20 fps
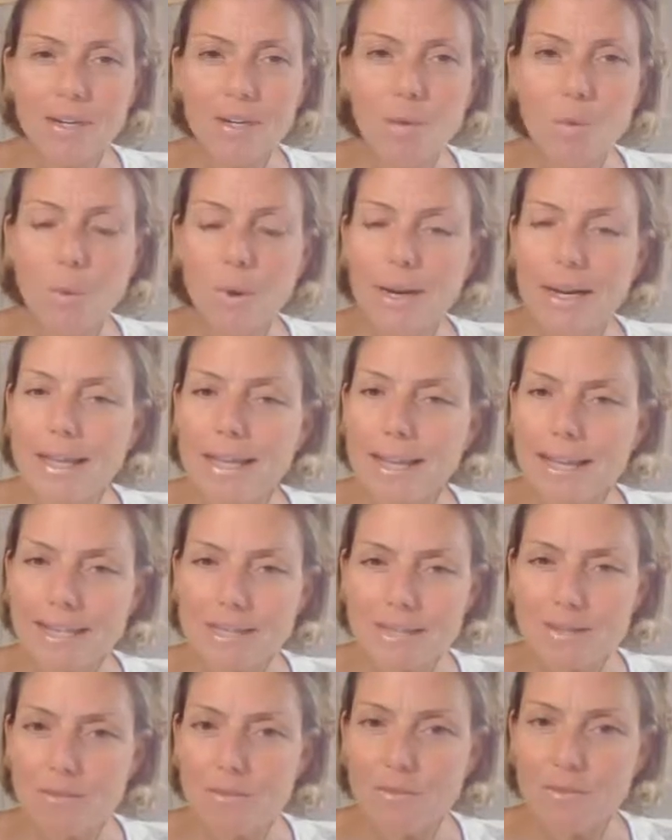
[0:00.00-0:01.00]
and you want to
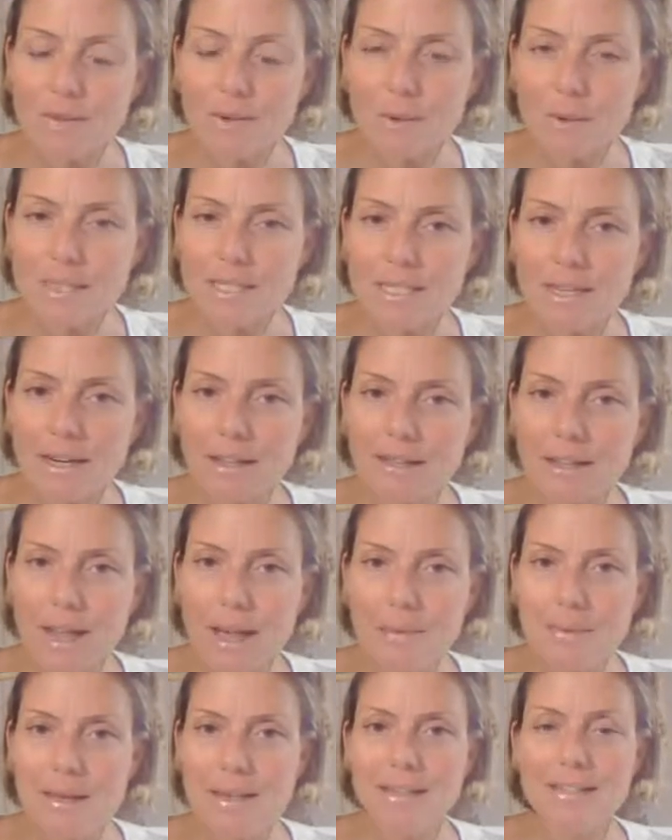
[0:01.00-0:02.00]
get some focus and
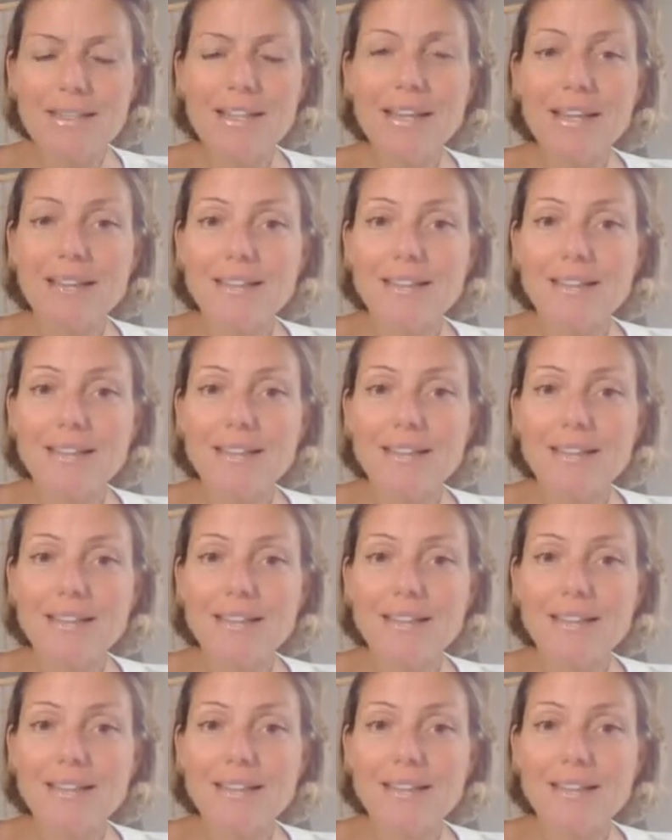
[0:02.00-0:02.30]
alignment,